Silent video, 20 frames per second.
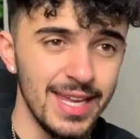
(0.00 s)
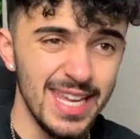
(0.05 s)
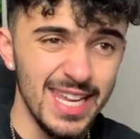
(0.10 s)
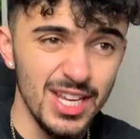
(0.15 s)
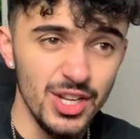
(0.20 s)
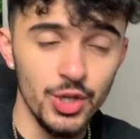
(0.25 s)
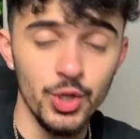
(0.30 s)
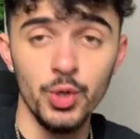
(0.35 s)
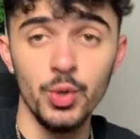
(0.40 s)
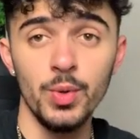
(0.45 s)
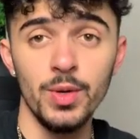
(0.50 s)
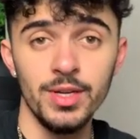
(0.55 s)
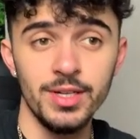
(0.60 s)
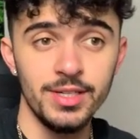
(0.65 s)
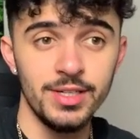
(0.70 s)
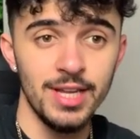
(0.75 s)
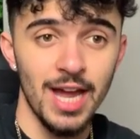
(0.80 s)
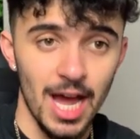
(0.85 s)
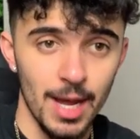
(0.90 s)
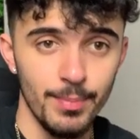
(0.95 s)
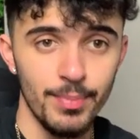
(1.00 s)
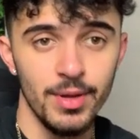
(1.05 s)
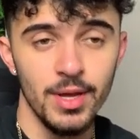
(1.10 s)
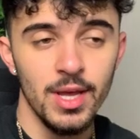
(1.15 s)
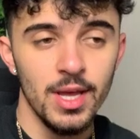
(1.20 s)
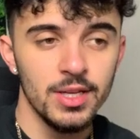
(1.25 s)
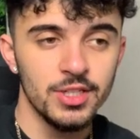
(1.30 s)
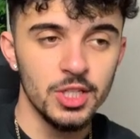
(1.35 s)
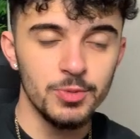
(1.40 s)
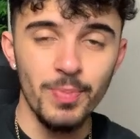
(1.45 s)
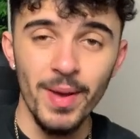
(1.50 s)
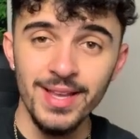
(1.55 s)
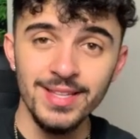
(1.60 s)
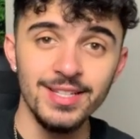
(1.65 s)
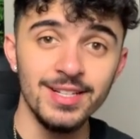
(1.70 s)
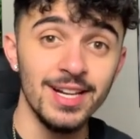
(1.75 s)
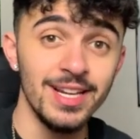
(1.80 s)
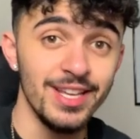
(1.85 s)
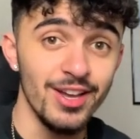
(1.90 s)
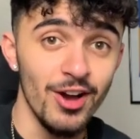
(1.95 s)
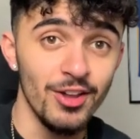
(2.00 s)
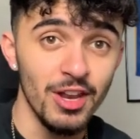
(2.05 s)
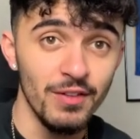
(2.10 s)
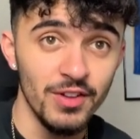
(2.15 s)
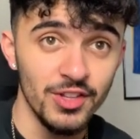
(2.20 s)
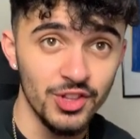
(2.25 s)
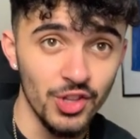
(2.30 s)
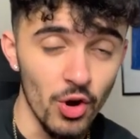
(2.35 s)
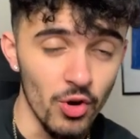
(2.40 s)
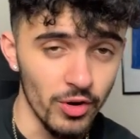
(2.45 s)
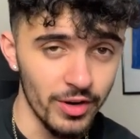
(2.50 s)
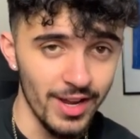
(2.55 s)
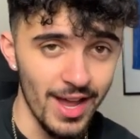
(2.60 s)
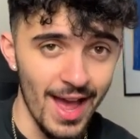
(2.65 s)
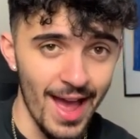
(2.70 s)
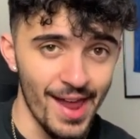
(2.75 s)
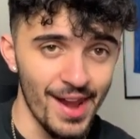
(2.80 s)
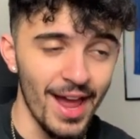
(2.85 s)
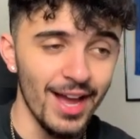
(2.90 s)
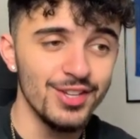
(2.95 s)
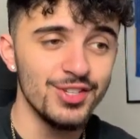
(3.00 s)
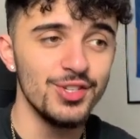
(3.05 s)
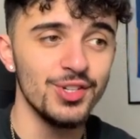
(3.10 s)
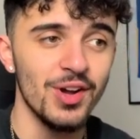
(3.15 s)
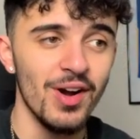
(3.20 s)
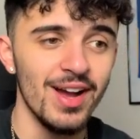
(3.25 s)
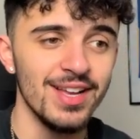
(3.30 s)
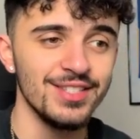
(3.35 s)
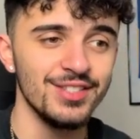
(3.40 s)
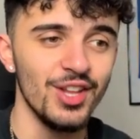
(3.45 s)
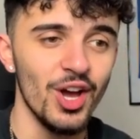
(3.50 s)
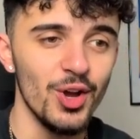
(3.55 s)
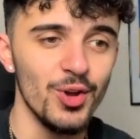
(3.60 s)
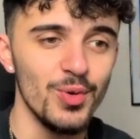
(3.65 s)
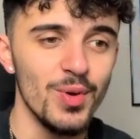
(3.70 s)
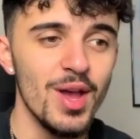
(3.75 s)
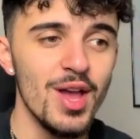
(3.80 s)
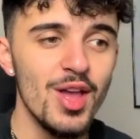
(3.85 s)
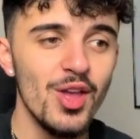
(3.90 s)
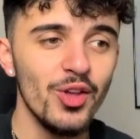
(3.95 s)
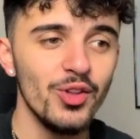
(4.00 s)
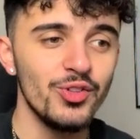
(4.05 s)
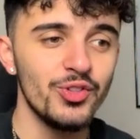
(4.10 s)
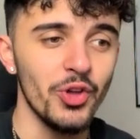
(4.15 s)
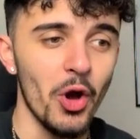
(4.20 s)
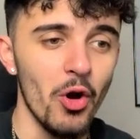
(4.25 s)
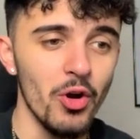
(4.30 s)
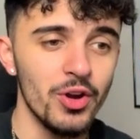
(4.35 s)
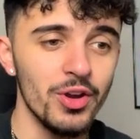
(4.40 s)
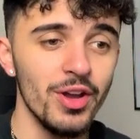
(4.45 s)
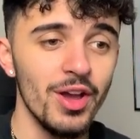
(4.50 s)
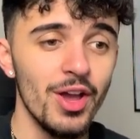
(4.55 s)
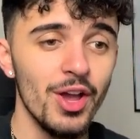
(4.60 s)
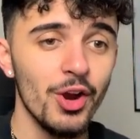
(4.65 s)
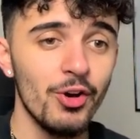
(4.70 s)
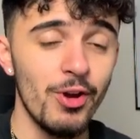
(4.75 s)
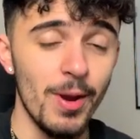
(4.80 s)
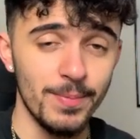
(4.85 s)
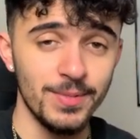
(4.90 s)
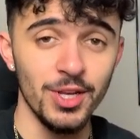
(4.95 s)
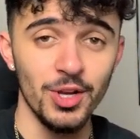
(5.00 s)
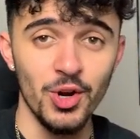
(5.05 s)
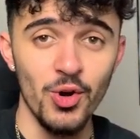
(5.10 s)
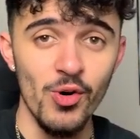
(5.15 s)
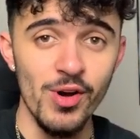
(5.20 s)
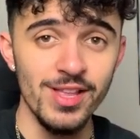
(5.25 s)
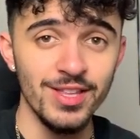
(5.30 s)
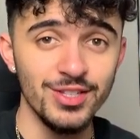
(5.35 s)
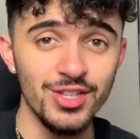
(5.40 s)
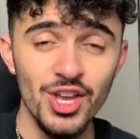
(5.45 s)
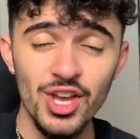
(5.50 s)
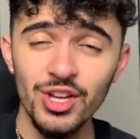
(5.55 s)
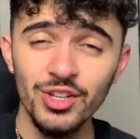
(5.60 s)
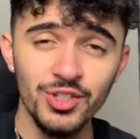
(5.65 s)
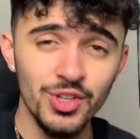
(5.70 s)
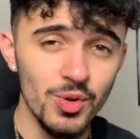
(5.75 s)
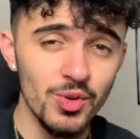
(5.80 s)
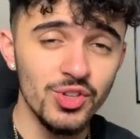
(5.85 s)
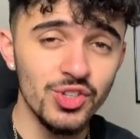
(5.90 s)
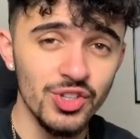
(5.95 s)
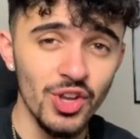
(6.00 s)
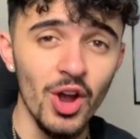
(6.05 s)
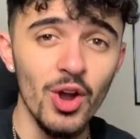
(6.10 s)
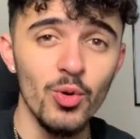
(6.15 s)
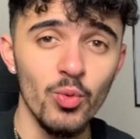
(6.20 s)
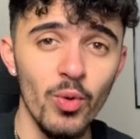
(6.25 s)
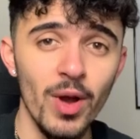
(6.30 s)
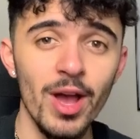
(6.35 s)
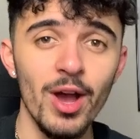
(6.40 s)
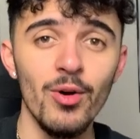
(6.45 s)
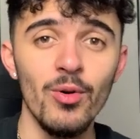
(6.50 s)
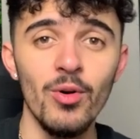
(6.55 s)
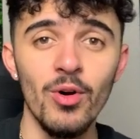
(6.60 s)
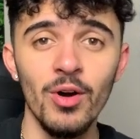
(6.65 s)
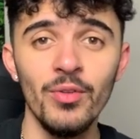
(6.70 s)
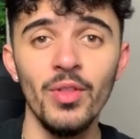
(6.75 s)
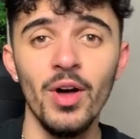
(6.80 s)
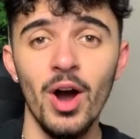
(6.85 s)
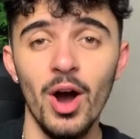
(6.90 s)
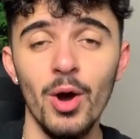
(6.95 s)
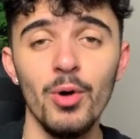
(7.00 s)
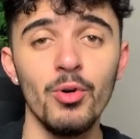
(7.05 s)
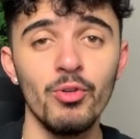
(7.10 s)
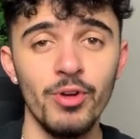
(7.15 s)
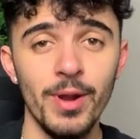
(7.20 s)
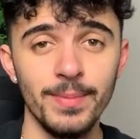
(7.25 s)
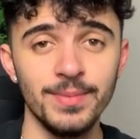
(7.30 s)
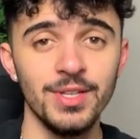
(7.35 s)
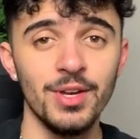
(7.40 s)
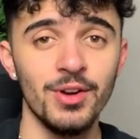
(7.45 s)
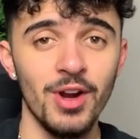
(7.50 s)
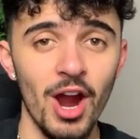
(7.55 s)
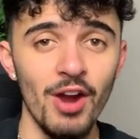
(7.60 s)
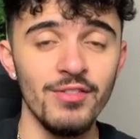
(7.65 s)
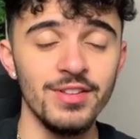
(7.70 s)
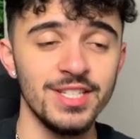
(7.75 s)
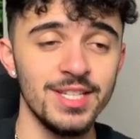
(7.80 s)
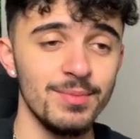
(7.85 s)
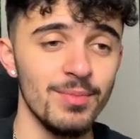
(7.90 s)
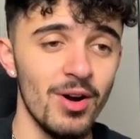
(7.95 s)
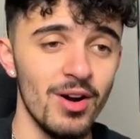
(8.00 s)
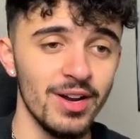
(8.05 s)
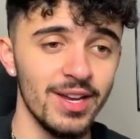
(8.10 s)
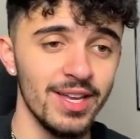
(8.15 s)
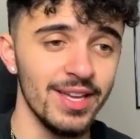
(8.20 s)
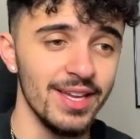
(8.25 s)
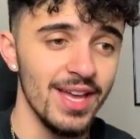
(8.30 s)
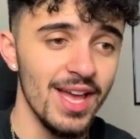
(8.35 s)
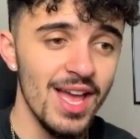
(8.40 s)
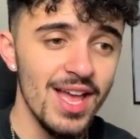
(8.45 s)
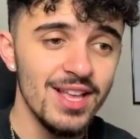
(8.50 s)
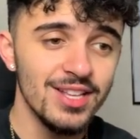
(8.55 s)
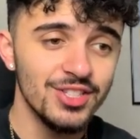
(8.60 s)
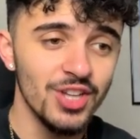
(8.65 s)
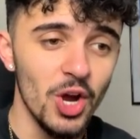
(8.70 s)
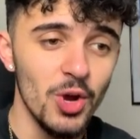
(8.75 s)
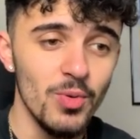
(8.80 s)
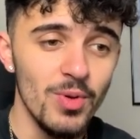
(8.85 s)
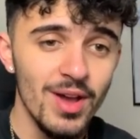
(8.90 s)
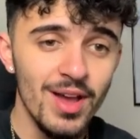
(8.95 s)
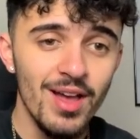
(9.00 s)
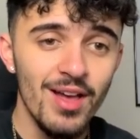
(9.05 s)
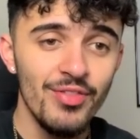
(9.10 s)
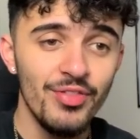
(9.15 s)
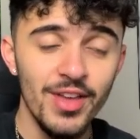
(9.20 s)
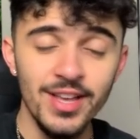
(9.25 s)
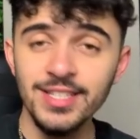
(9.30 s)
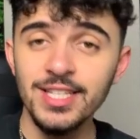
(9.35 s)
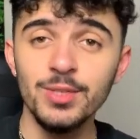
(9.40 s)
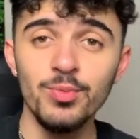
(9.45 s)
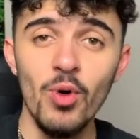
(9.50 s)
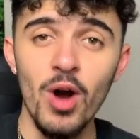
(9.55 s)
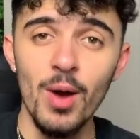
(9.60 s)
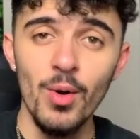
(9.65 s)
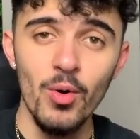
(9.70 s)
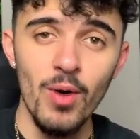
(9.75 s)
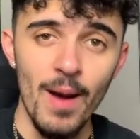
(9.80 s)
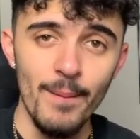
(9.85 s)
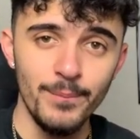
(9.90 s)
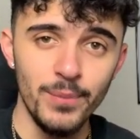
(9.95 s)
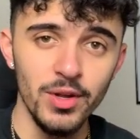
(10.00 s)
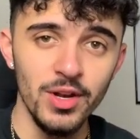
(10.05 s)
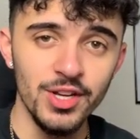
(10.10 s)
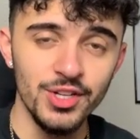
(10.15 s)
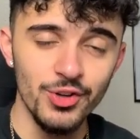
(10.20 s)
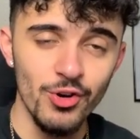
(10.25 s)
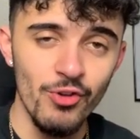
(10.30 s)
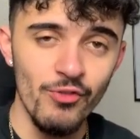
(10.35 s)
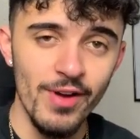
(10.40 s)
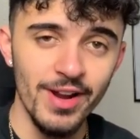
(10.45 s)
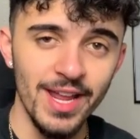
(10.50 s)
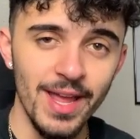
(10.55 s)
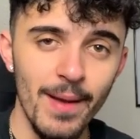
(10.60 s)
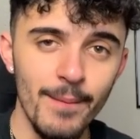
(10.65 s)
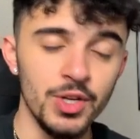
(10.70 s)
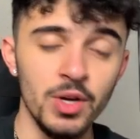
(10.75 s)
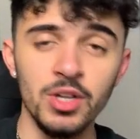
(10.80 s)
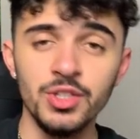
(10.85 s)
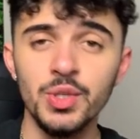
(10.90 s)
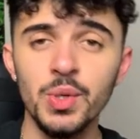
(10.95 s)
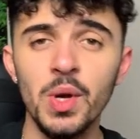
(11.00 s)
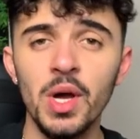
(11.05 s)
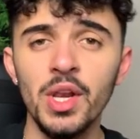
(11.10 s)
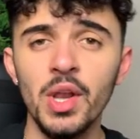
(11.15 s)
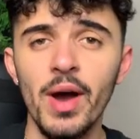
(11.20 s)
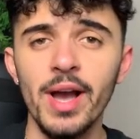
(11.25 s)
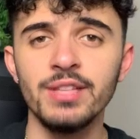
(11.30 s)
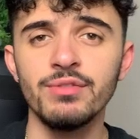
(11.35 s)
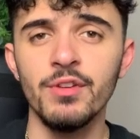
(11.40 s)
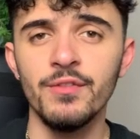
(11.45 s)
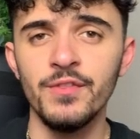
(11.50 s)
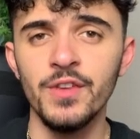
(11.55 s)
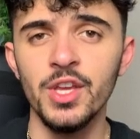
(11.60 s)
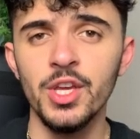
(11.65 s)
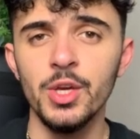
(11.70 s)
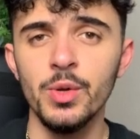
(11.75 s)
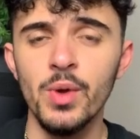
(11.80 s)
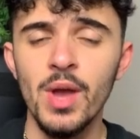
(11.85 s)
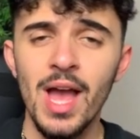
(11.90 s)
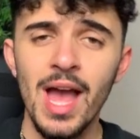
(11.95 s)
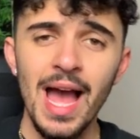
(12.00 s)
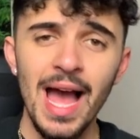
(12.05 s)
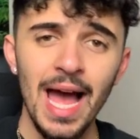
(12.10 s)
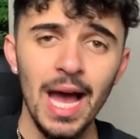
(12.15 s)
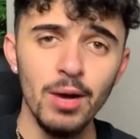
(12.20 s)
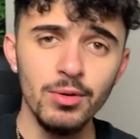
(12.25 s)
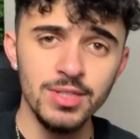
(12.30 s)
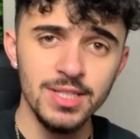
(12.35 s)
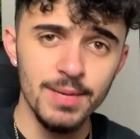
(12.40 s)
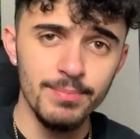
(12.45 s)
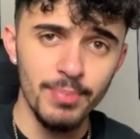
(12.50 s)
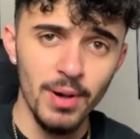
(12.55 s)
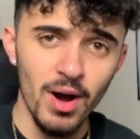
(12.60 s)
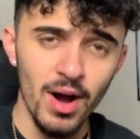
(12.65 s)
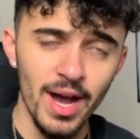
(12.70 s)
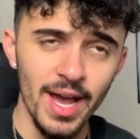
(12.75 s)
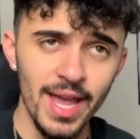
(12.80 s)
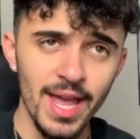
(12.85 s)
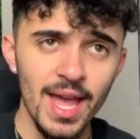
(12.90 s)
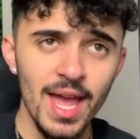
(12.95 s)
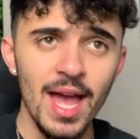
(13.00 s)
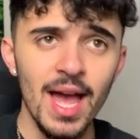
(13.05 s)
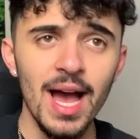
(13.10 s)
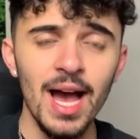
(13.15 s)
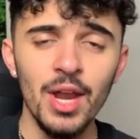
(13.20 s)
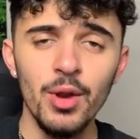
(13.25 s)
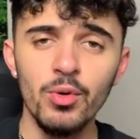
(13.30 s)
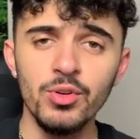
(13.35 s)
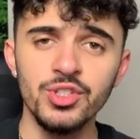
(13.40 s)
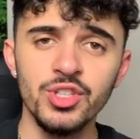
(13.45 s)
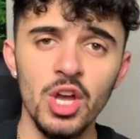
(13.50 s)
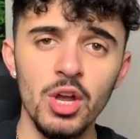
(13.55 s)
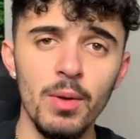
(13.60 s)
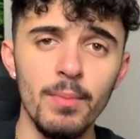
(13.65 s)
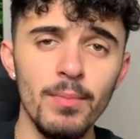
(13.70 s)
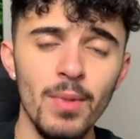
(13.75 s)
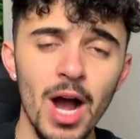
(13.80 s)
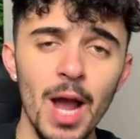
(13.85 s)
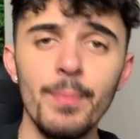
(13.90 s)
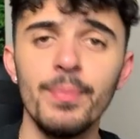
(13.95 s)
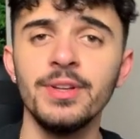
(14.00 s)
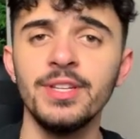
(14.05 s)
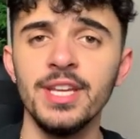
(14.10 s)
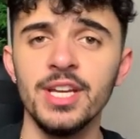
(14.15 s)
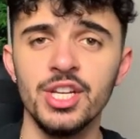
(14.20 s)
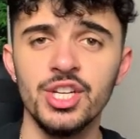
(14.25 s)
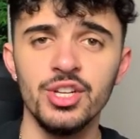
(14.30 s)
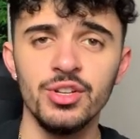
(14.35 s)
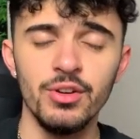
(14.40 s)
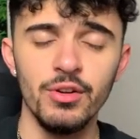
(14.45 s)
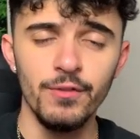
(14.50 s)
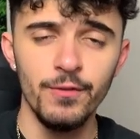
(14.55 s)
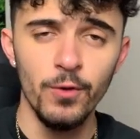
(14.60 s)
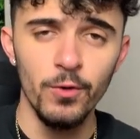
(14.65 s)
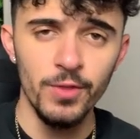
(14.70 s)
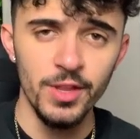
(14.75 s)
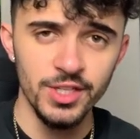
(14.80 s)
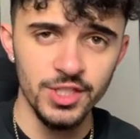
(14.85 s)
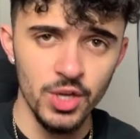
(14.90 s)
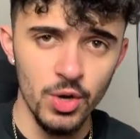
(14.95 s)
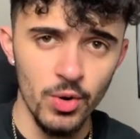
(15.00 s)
Inu DAP. So it's basically another dog, and as you guys know, dog crypto coins do so well on the whole cryptocurrency market. So this is why I'm quite bullish already. So I'm going to do a nice review, how to buy, and also my prediction for this